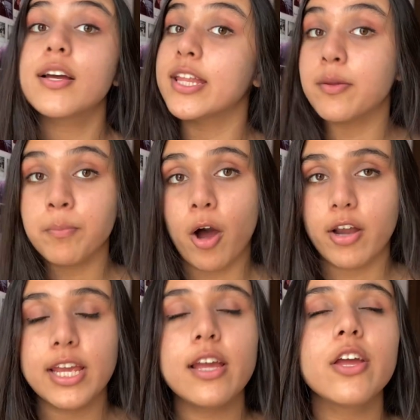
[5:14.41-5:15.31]
in the
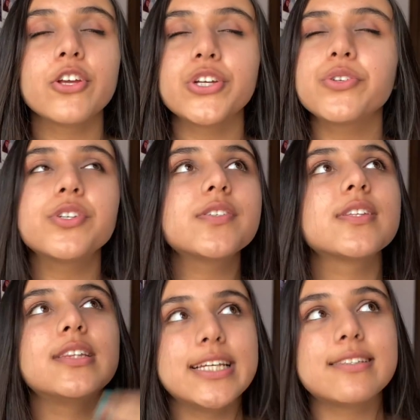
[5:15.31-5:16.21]
body, you should
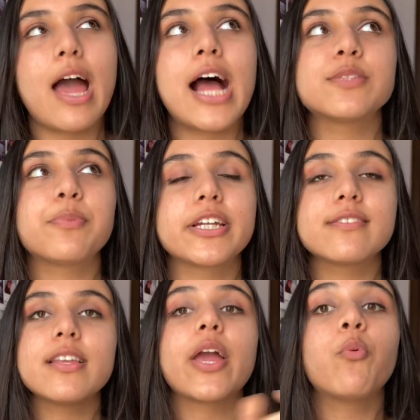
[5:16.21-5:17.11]
just list
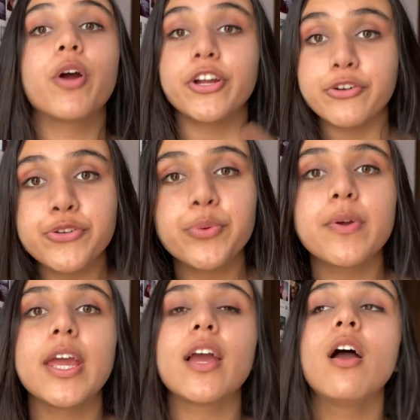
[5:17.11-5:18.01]
aspects like what you're
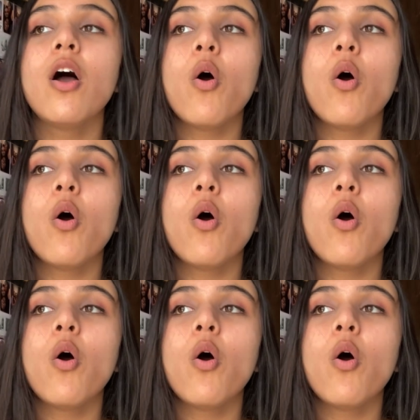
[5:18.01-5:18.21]
doing,